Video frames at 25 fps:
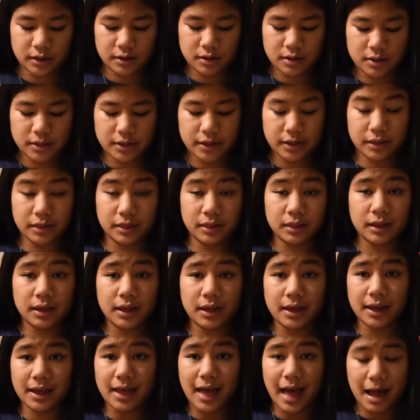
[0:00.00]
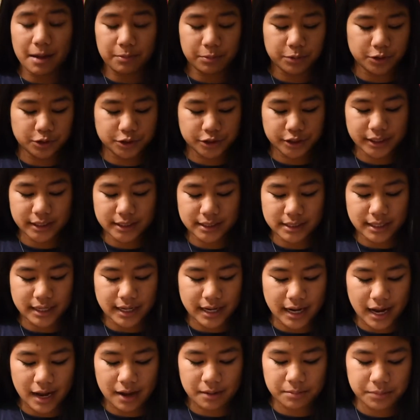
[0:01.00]
And then the Apple Translate
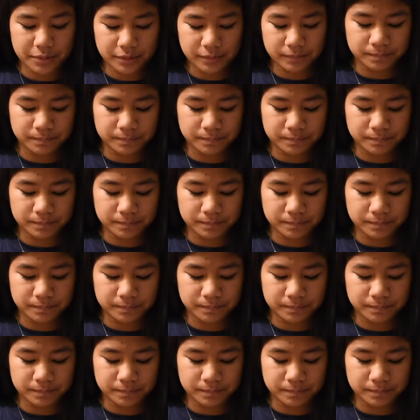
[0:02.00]
app.